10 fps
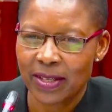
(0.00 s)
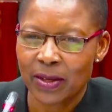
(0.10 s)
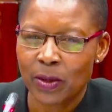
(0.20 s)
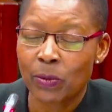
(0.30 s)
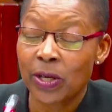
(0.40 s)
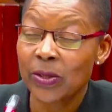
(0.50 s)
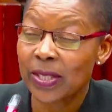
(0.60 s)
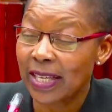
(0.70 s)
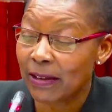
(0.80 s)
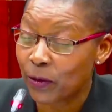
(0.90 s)
Because
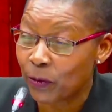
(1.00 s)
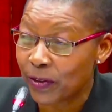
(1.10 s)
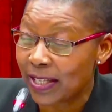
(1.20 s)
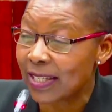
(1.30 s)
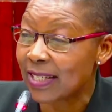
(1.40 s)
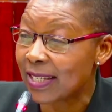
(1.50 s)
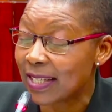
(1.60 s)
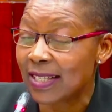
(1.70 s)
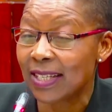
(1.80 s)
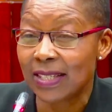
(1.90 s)
if you visit
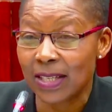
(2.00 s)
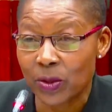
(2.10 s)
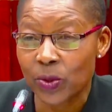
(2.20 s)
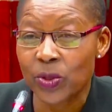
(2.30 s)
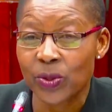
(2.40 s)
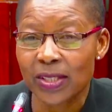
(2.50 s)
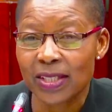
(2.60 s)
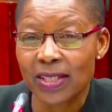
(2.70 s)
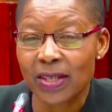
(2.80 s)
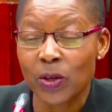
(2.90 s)
these institutions,
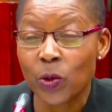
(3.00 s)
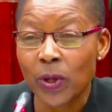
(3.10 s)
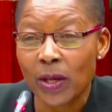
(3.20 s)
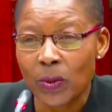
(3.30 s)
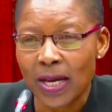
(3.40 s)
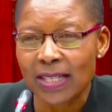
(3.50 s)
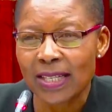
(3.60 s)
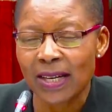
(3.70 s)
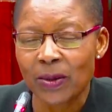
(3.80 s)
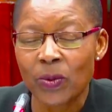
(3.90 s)
you will
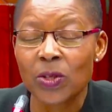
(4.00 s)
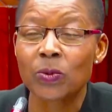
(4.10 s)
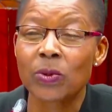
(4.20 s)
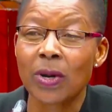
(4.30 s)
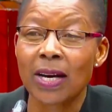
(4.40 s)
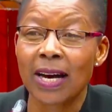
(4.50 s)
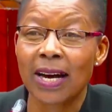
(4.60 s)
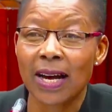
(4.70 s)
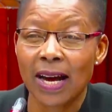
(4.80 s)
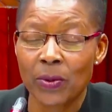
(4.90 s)
wonder what we
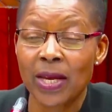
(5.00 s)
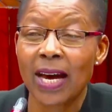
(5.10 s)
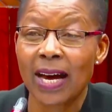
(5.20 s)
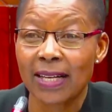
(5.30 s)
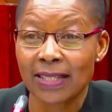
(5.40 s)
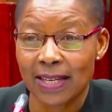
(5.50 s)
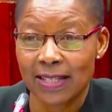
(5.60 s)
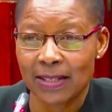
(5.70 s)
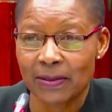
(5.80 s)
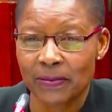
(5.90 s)
are as
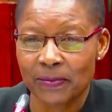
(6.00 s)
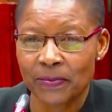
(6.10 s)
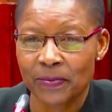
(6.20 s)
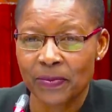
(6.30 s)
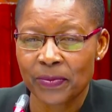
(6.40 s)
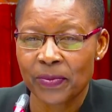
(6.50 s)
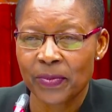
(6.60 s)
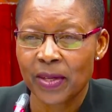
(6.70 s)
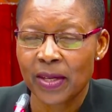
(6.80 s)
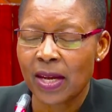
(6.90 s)
Kenya.
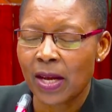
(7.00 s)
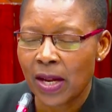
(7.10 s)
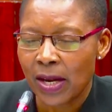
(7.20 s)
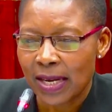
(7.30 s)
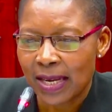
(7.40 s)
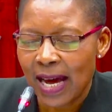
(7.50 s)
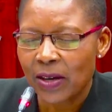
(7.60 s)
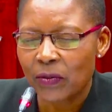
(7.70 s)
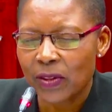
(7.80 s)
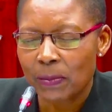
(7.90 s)
None
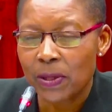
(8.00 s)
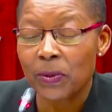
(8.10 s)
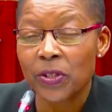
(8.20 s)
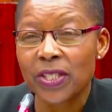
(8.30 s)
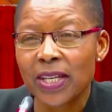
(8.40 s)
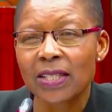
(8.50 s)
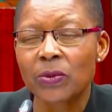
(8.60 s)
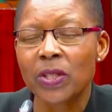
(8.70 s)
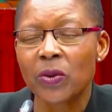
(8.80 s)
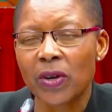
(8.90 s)
of the people charged
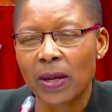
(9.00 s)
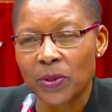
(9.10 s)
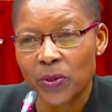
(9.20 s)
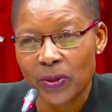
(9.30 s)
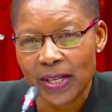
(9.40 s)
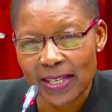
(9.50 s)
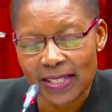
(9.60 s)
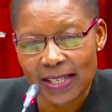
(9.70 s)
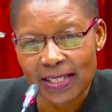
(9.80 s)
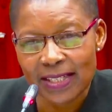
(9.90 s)
with corruption or
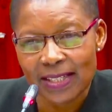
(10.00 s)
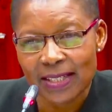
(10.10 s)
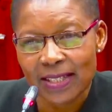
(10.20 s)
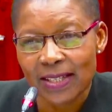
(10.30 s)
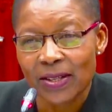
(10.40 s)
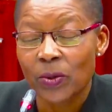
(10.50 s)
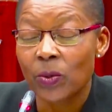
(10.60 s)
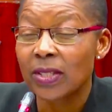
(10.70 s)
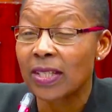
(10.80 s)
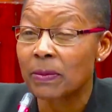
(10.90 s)
cases
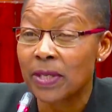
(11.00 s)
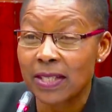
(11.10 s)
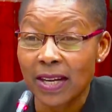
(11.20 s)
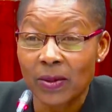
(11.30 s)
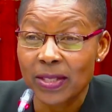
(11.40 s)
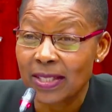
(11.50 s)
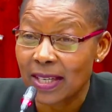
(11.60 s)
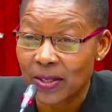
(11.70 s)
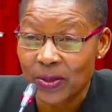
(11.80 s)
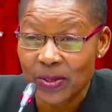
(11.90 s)
was in pretrial
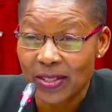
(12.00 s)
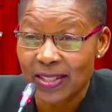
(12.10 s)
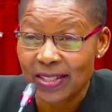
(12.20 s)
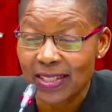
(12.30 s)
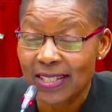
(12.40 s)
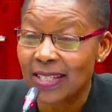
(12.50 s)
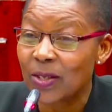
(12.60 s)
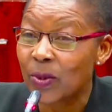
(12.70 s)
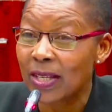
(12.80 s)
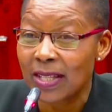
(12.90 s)
detention. It is
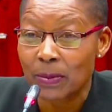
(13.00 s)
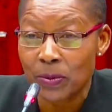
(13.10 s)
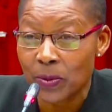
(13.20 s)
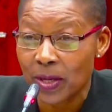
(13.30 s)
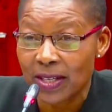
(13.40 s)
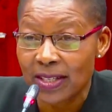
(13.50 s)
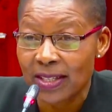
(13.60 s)
only the poor.